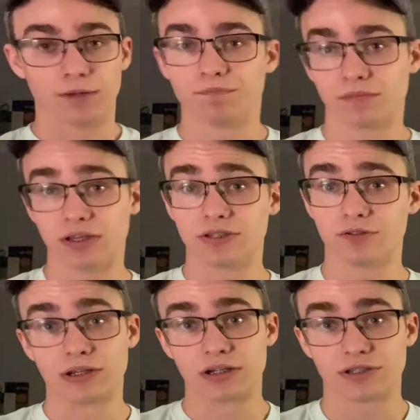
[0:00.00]
Until
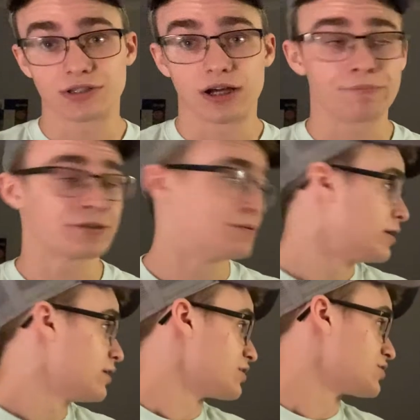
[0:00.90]
they got stopped.
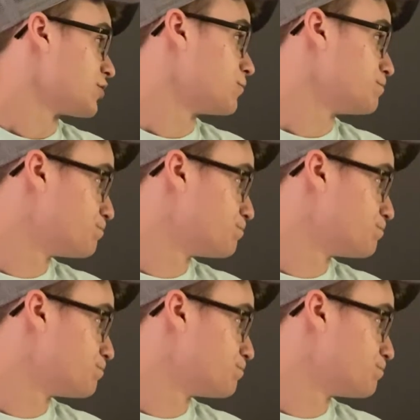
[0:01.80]
So,